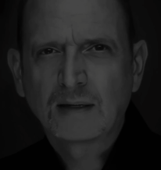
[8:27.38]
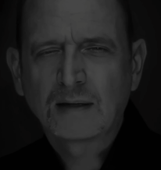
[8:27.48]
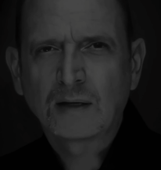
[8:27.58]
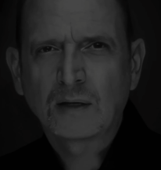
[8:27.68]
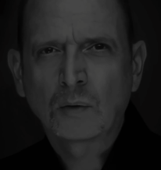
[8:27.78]

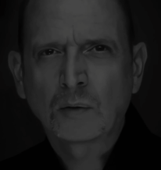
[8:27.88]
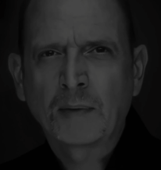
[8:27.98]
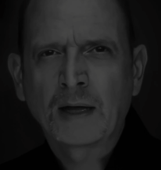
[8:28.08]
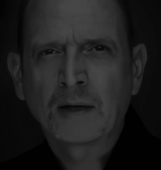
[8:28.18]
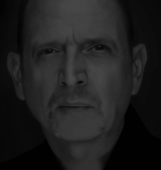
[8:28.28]
The old
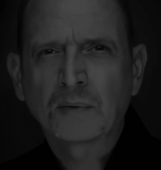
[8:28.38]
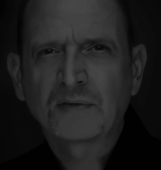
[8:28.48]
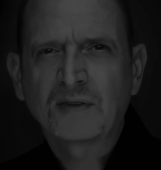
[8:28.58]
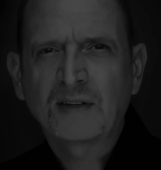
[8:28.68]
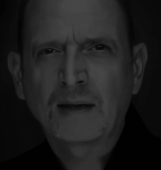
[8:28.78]
man was
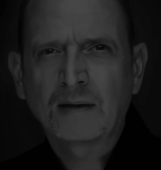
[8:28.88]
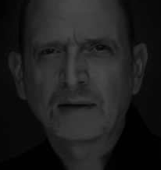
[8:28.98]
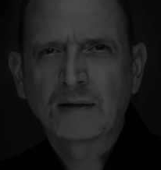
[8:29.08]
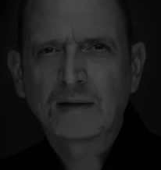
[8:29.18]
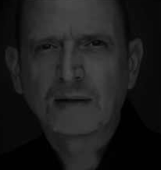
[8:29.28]
dead.
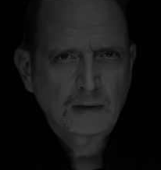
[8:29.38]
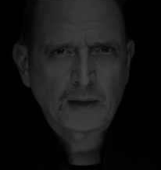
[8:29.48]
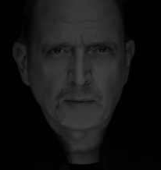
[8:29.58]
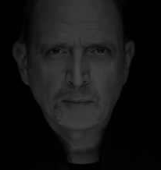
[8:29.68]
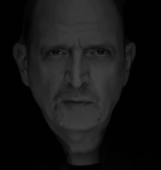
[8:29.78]
I
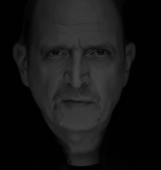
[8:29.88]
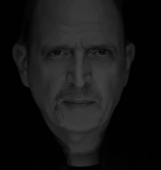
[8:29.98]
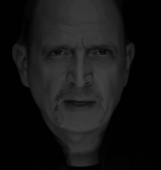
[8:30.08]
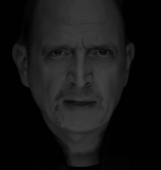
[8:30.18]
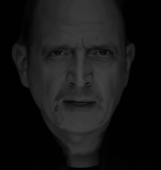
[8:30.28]
removed the
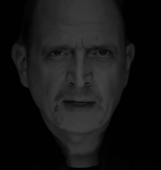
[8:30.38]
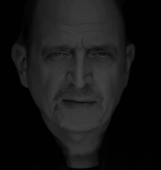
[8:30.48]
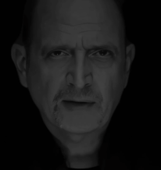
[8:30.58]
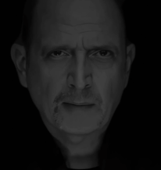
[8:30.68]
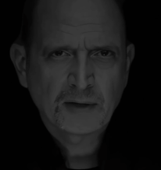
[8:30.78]
bed and
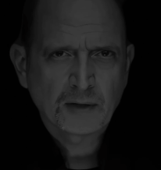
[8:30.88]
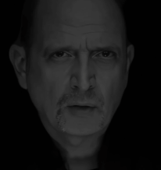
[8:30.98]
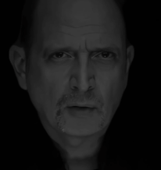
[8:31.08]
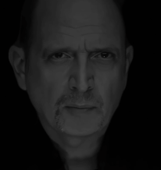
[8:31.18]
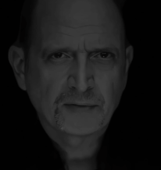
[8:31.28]
examined the
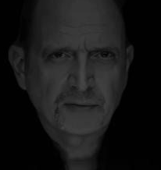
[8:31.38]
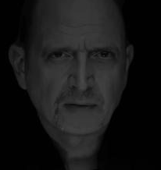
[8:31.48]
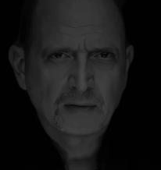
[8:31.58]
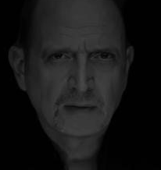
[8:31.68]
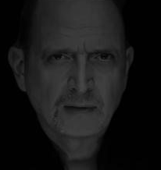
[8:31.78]
corpse.
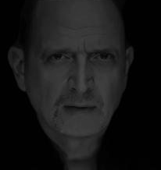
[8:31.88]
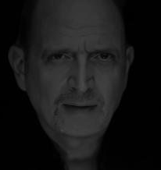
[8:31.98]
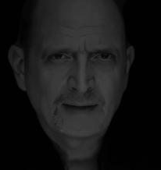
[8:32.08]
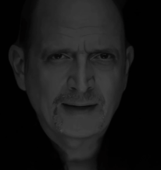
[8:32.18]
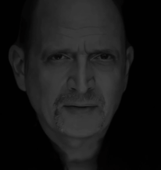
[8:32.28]

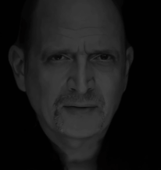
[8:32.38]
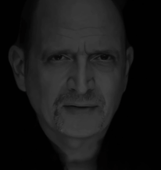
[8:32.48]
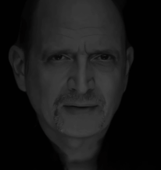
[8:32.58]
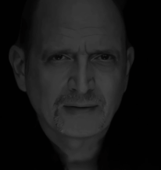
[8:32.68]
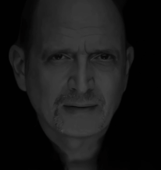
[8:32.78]

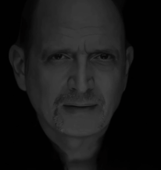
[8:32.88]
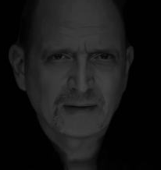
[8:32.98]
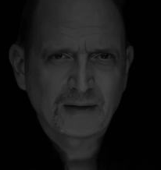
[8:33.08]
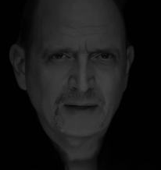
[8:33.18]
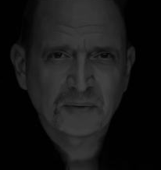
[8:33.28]
Yes,
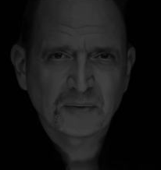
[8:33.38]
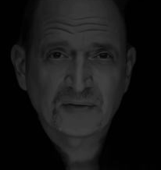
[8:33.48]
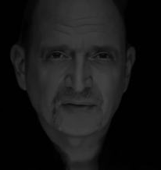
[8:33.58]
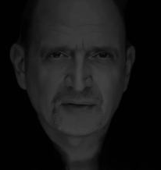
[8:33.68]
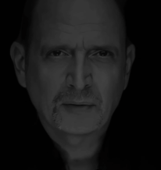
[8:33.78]
he was
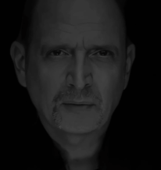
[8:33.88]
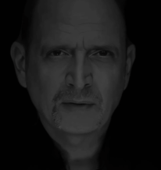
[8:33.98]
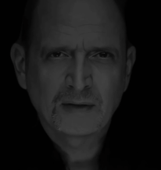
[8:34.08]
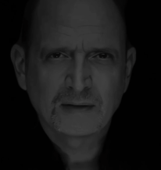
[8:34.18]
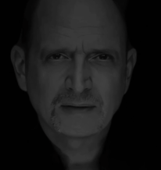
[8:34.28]

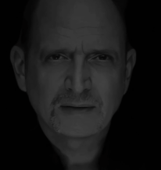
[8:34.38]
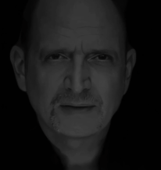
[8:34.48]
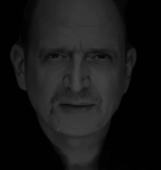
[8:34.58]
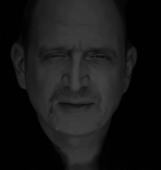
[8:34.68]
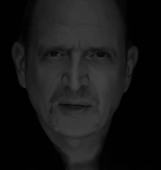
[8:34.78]

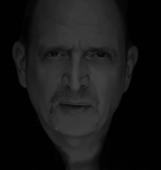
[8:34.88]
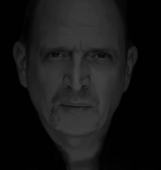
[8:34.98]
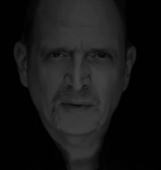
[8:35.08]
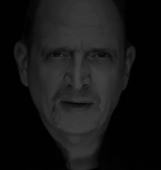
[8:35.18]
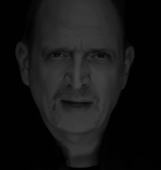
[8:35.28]

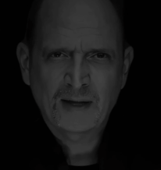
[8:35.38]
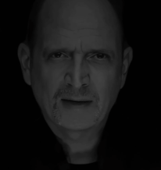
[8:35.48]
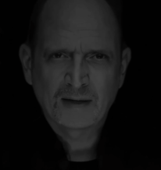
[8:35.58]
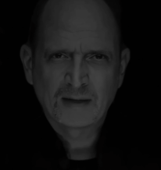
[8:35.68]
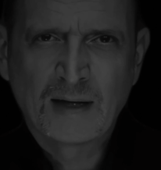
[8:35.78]
stone
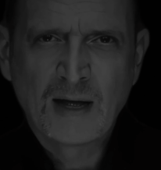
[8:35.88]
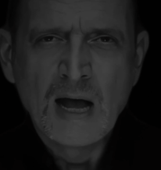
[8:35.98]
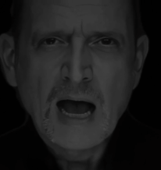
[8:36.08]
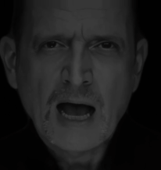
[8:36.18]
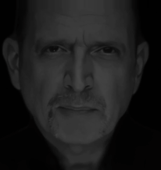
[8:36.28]
dead.
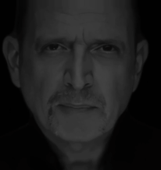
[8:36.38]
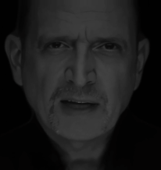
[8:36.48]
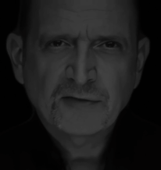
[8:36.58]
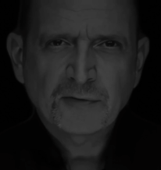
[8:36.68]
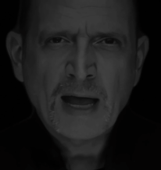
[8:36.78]
I
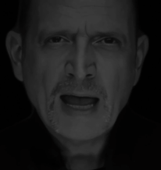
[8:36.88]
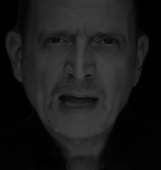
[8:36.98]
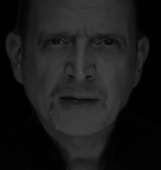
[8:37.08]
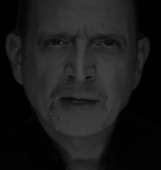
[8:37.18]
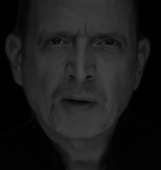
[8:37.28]
placed my
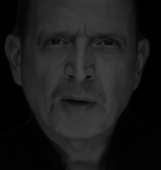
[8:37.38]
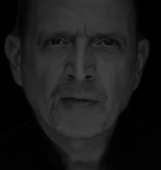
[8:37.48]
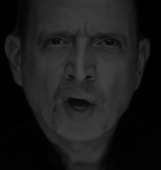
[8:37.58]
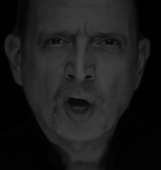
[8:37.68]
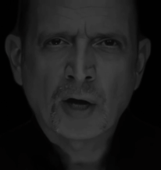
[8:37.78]
hand upon
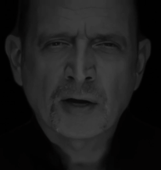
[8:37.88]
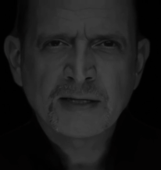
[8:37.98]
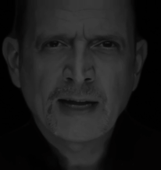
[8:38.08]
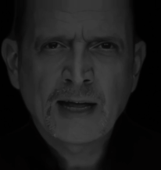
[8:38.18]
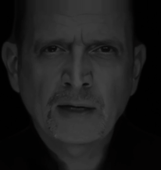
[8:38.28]
the heart
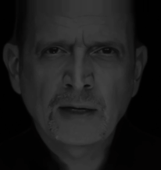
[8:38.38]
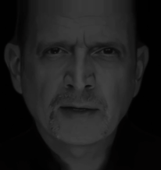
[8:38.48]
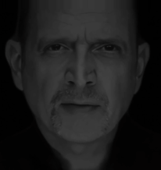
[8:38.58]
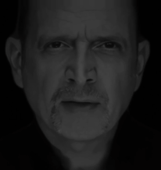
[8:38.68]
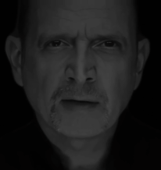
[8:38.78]
and held
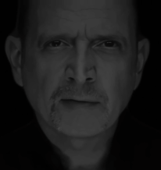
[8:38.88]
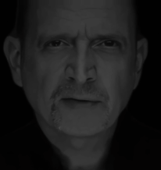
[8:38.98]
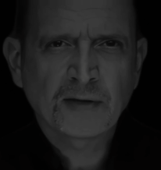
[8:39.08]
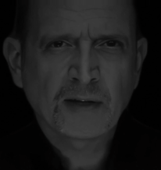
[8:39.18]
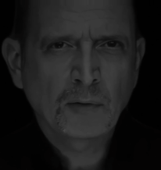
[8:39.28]
it there for
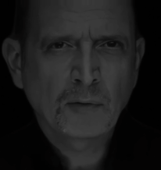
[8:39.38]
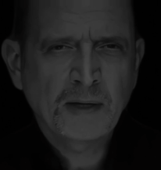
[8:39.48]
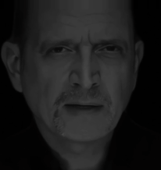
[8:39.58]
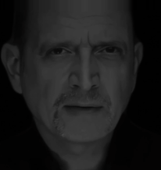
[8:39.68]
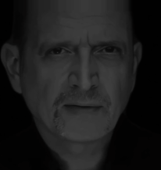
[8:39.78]
several
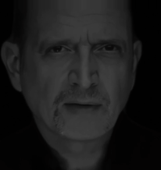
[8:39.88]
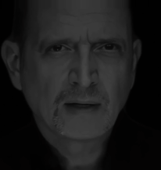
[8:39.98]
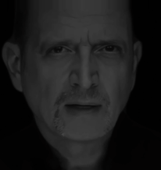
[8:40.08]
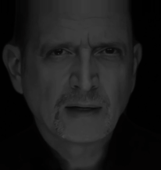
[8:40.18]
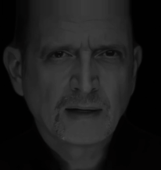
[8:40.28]
minutes.
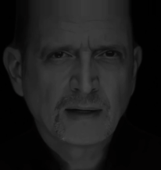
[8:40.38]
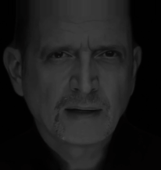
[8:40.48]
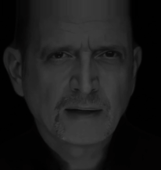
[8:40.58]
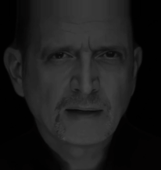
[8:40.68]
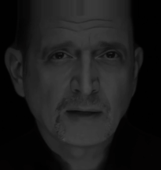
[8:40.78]

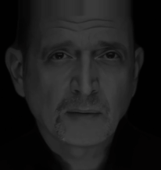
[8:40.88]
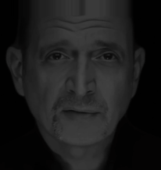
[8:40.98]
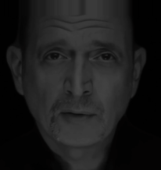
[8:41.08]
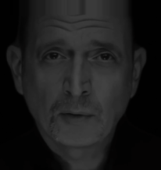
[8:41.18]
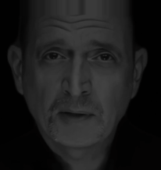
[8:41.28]
There
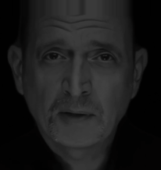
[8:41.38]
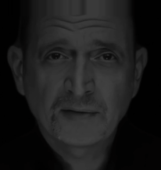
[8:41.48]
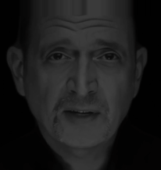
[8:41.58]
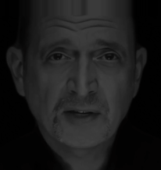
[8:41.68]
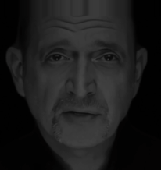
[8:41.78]
was no
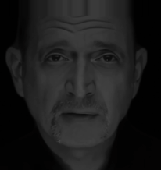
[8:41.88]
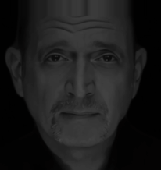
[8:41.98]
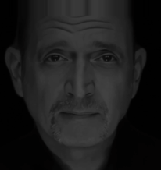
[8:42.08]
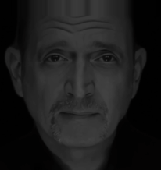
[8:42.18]
pulsation.